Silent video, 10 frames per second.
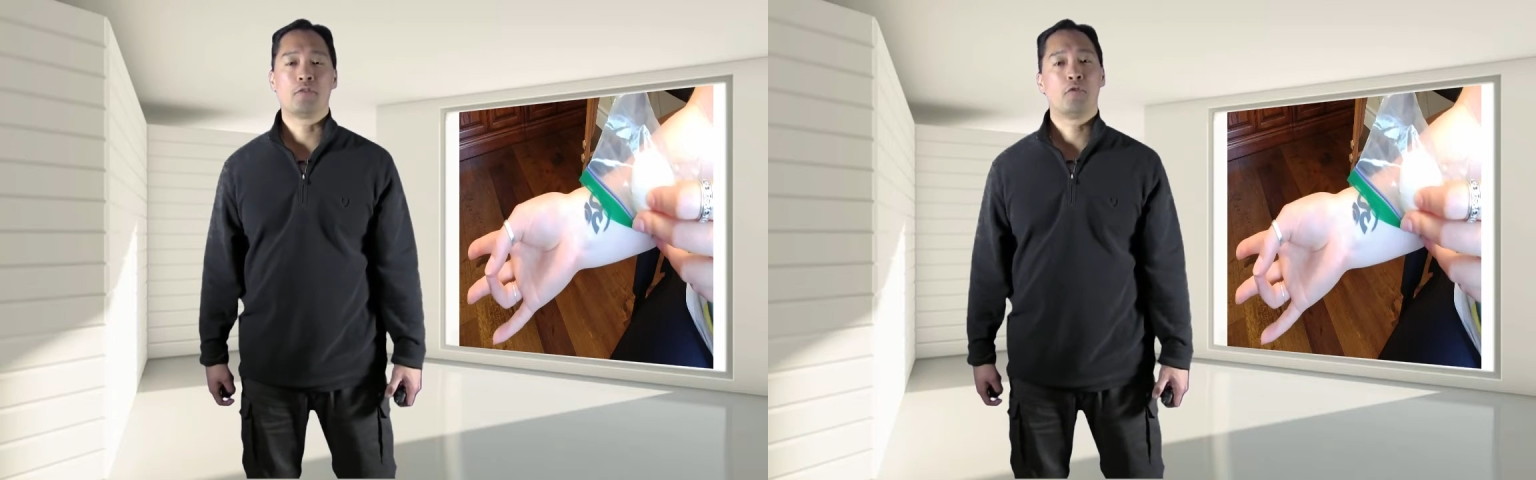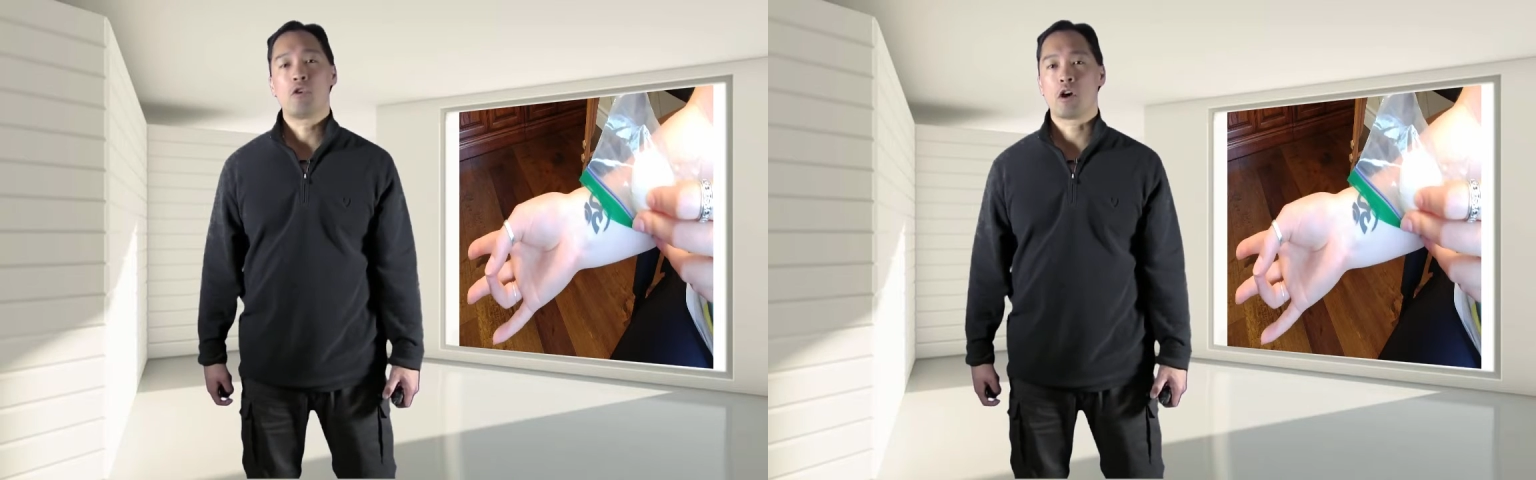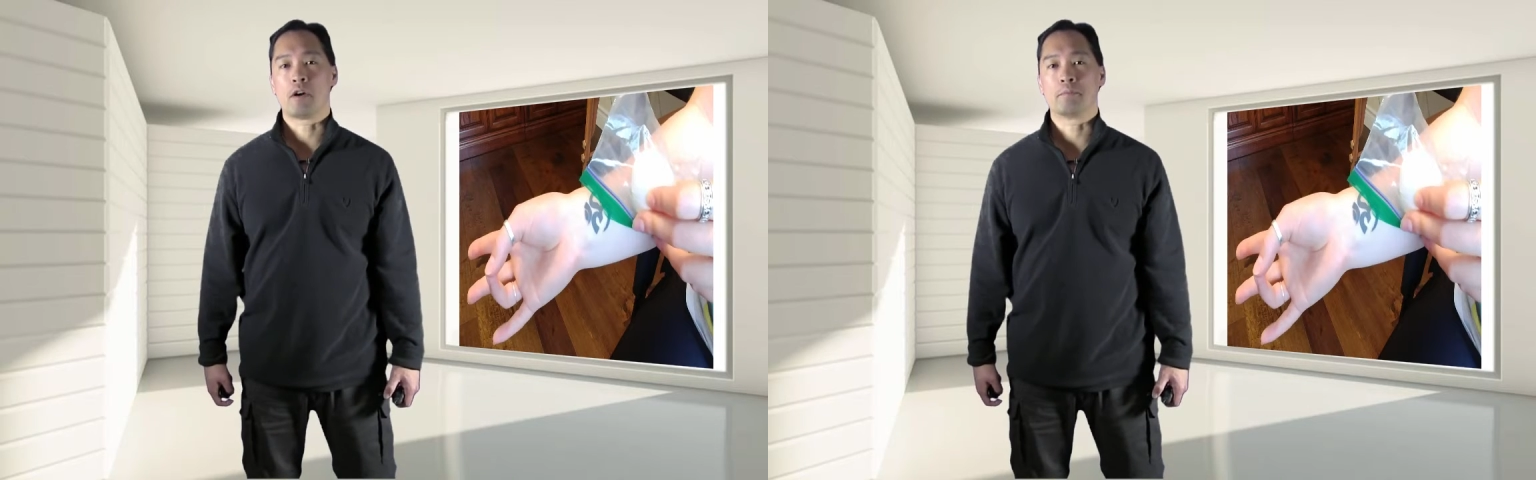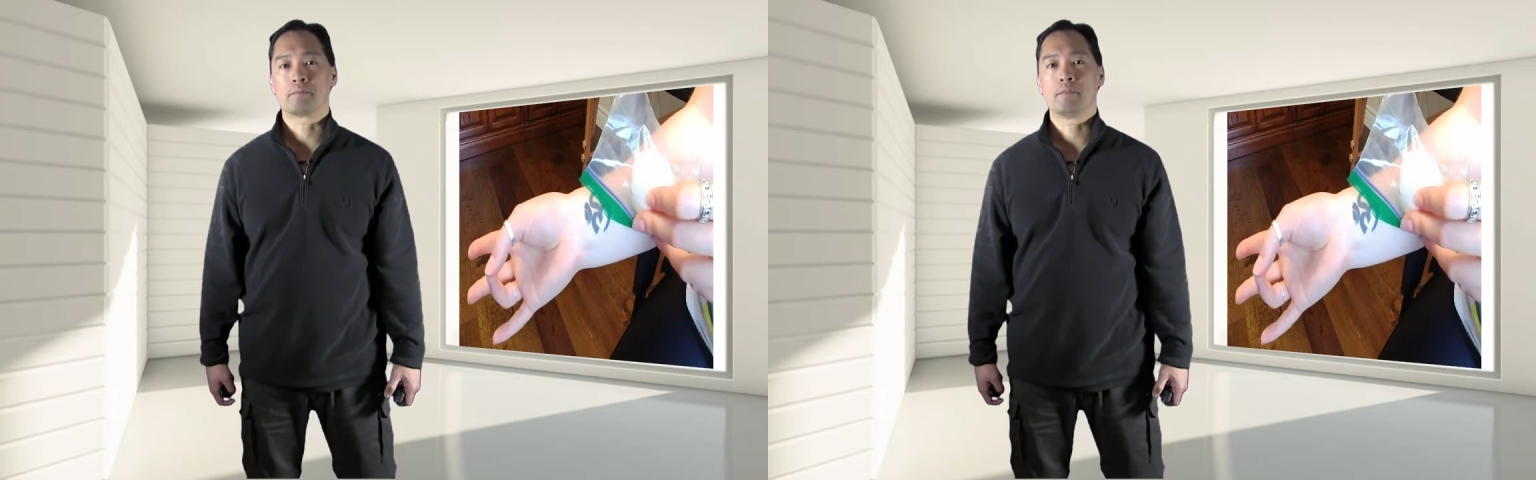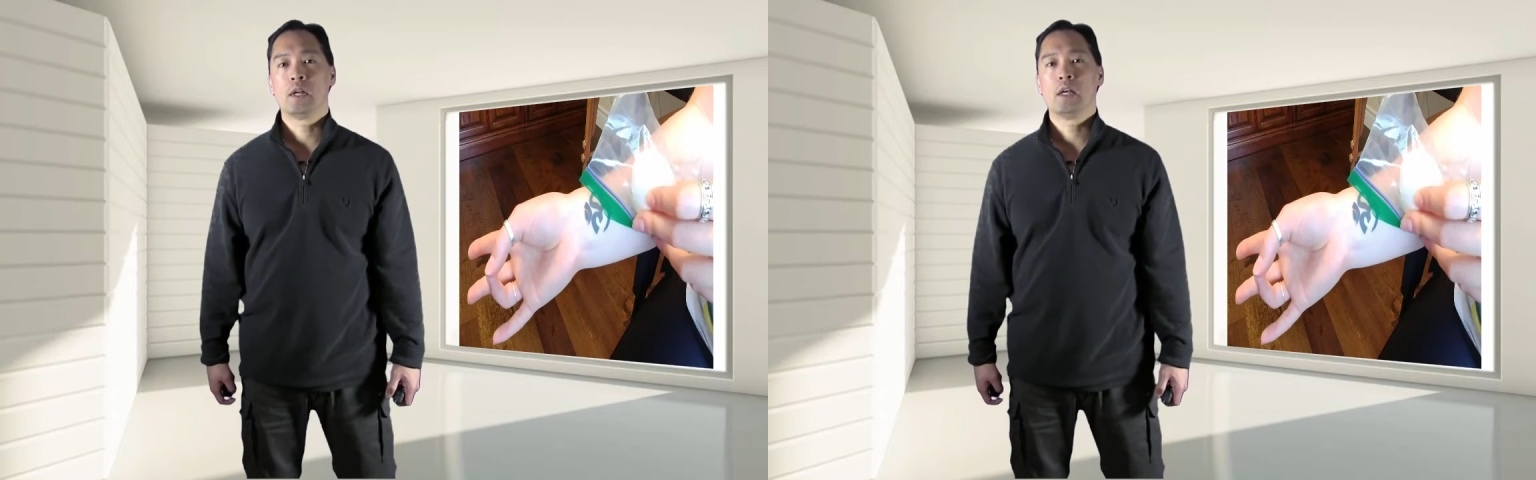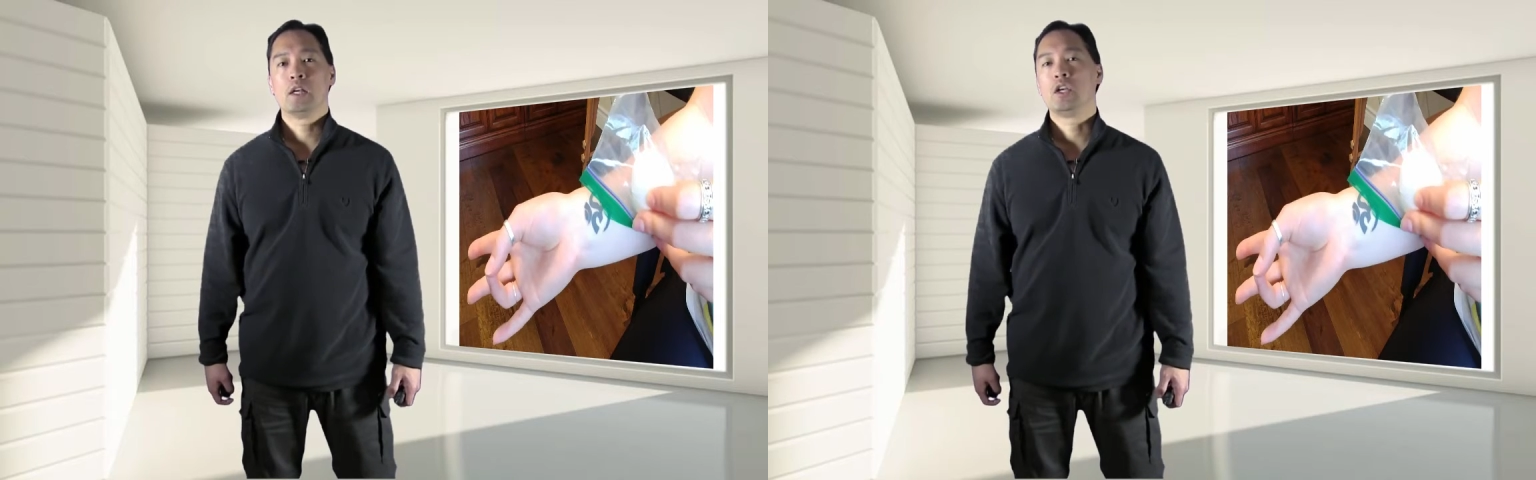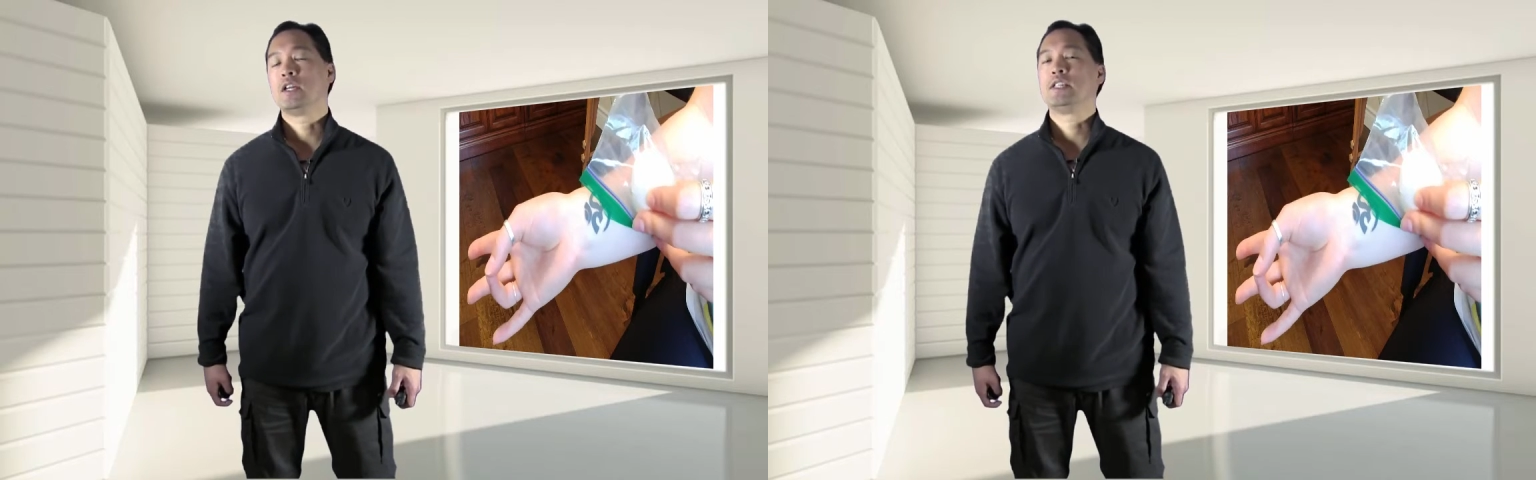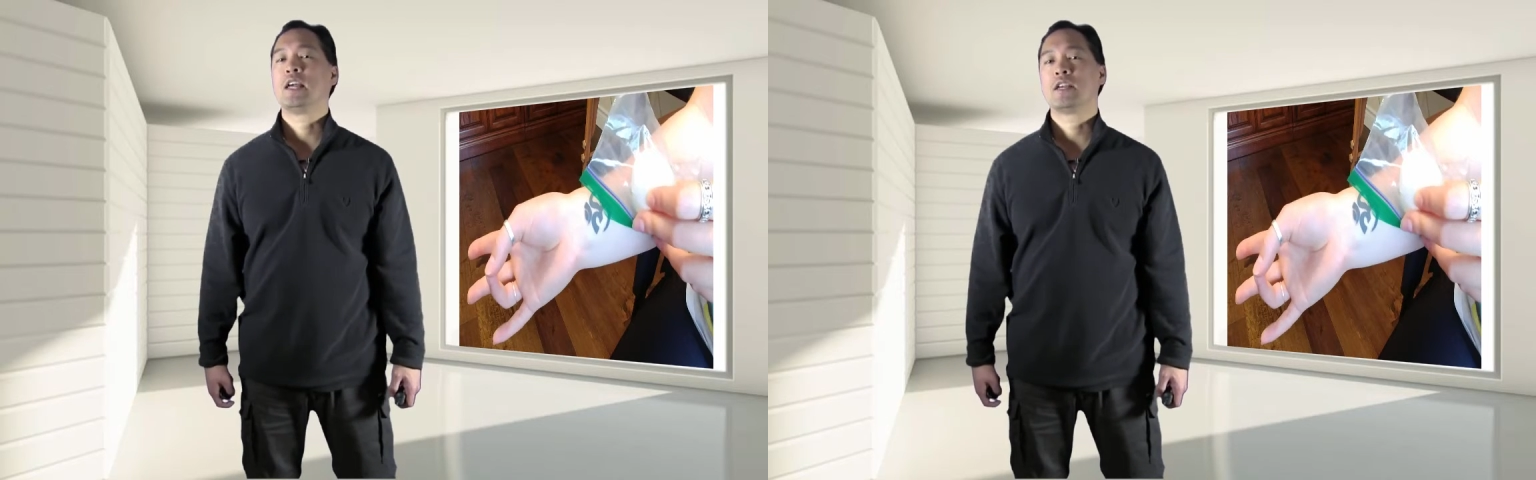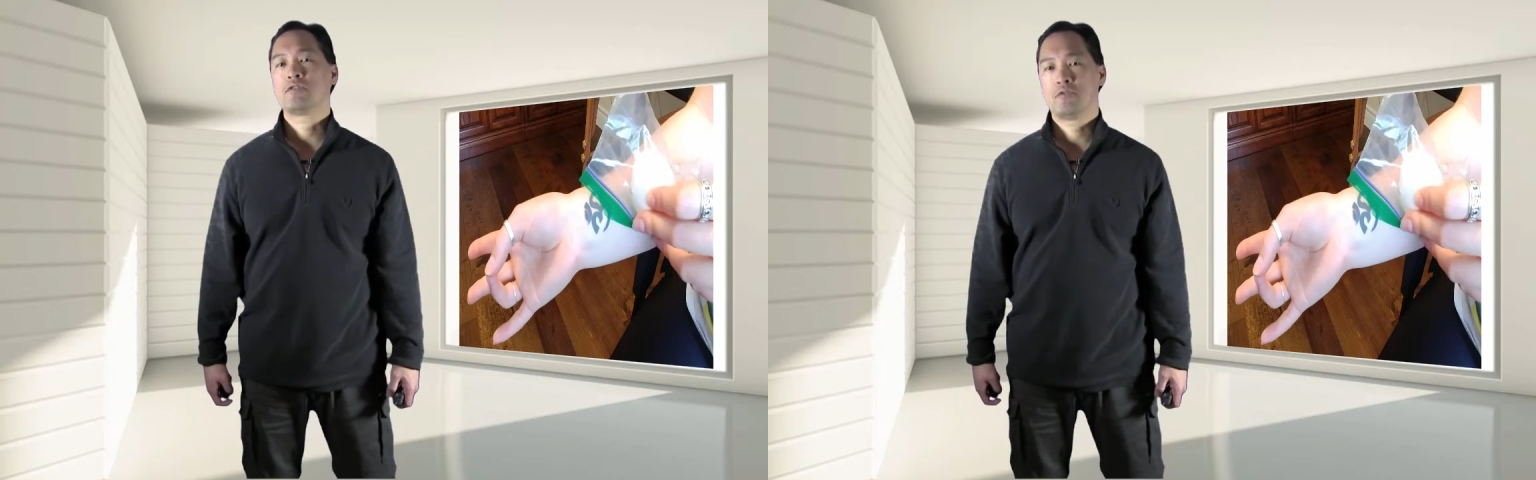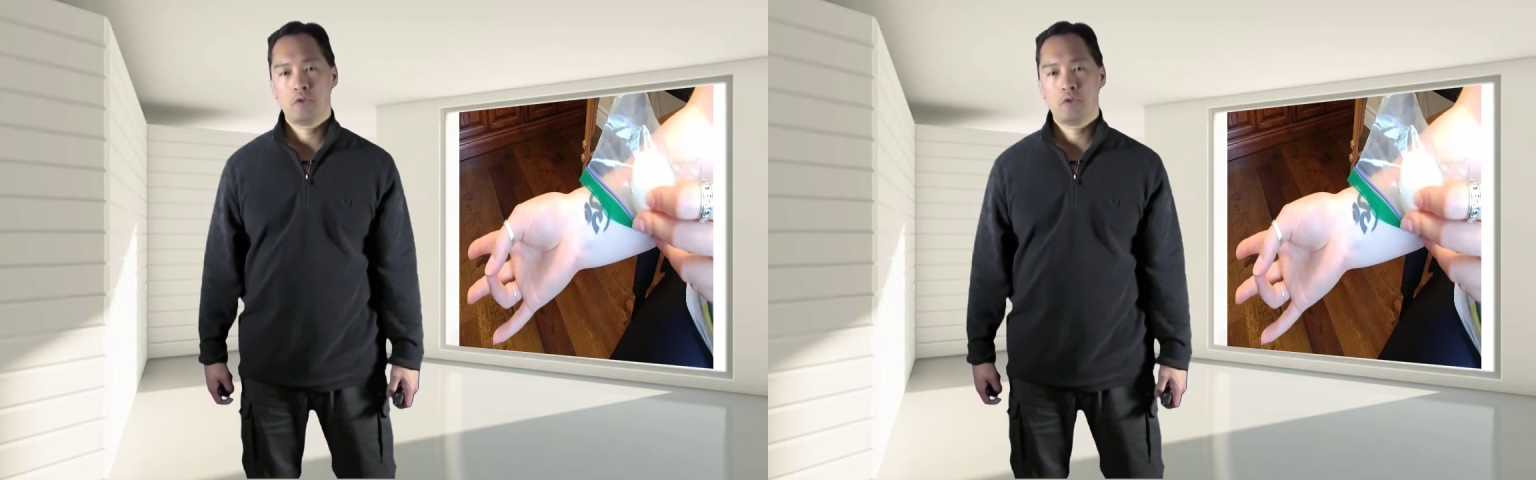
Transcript: the forearm. You can test